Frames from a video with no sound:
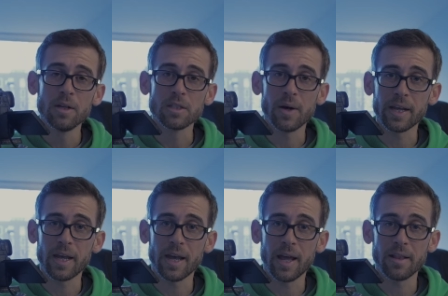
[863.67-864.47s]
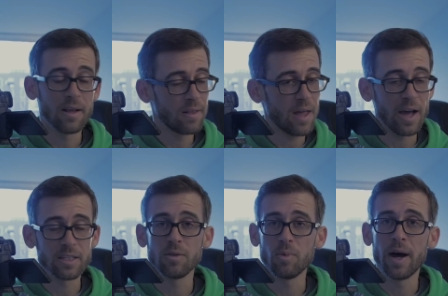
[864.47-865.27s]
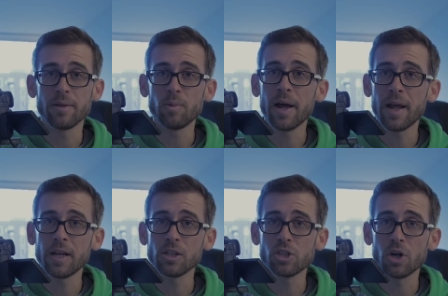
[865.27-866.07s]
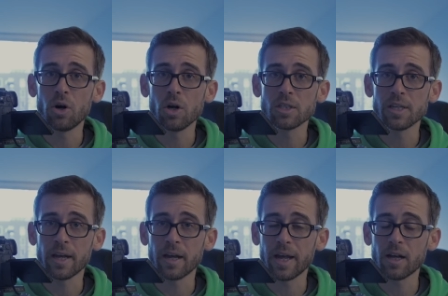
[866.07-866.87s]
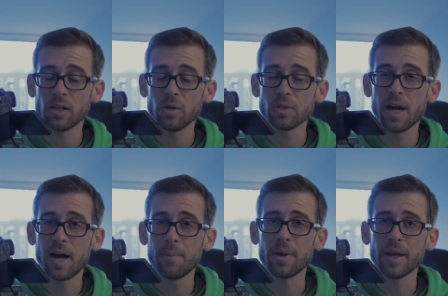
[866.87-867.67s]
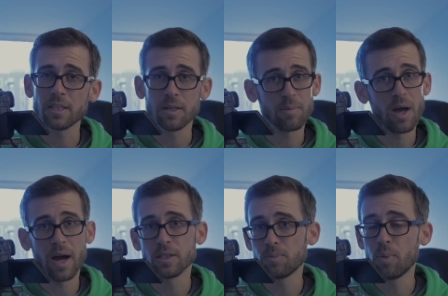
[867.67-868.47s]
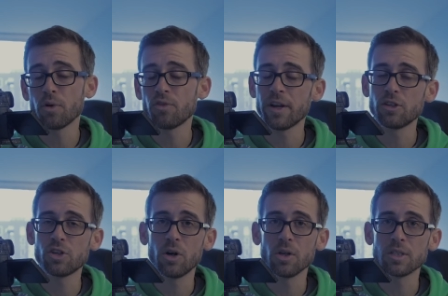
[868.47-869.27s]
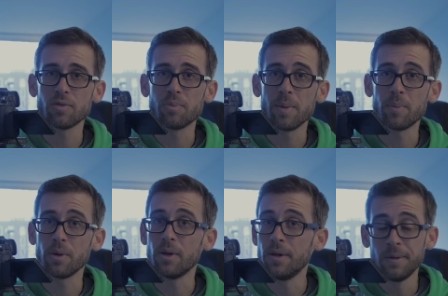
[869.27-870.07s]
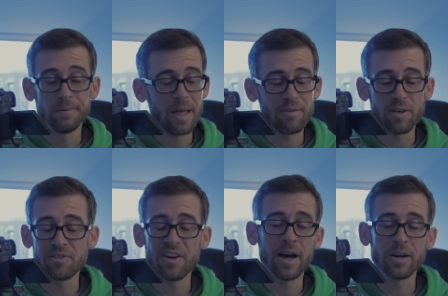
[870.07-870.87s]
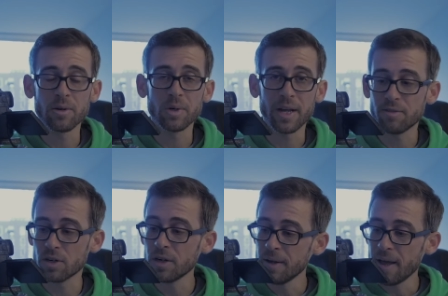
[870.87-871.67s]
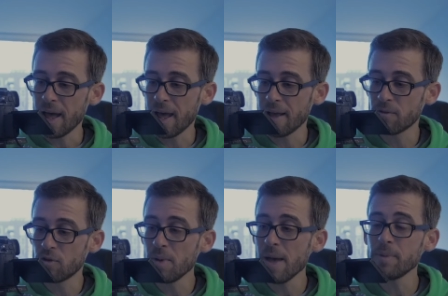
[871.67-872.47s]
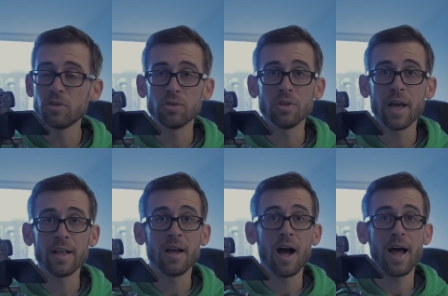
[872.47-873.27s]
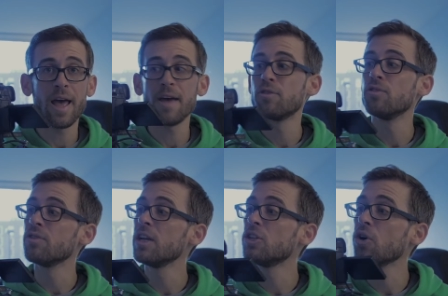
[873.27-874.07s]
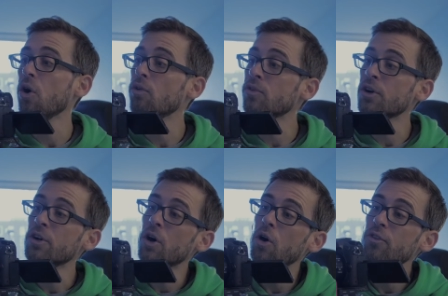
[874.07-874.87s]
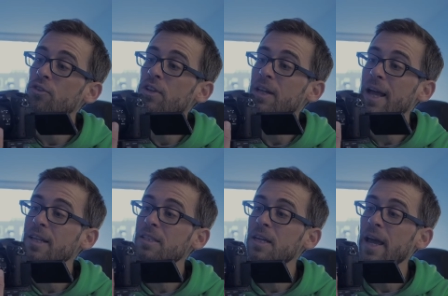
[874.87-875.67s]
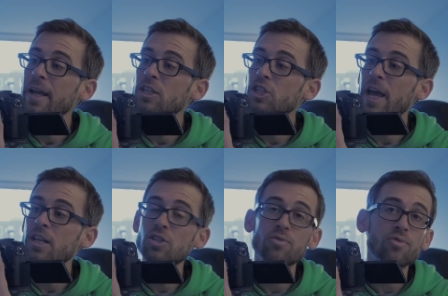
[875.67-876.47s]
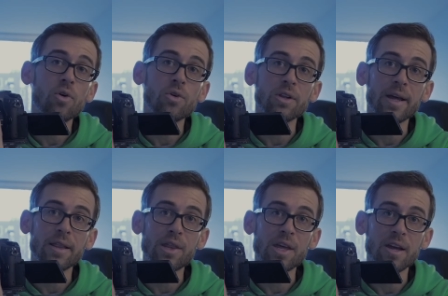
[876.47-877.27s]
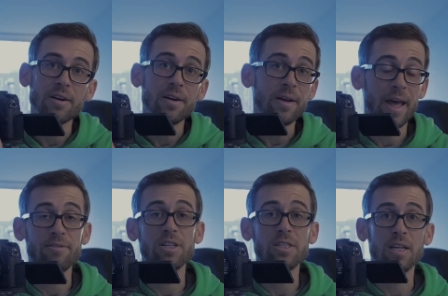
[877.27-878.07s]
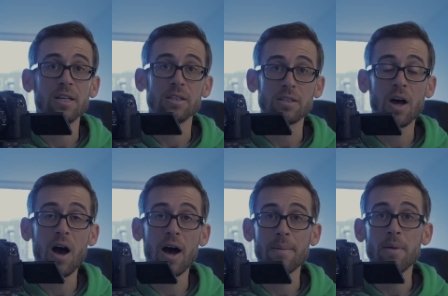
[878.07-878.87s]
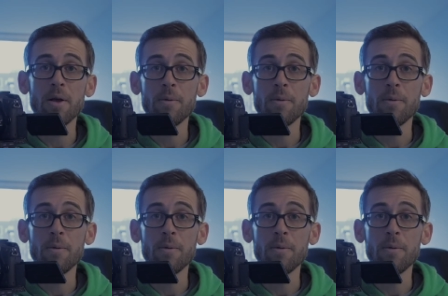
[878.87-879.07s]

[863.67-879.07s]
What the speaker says: so I can get nice and wide angle shots, I can get close up and get some nice portrait shots of people having fun or whatever. And to be able to do that, I have to reach over onto the lens and change the focal length here every single time.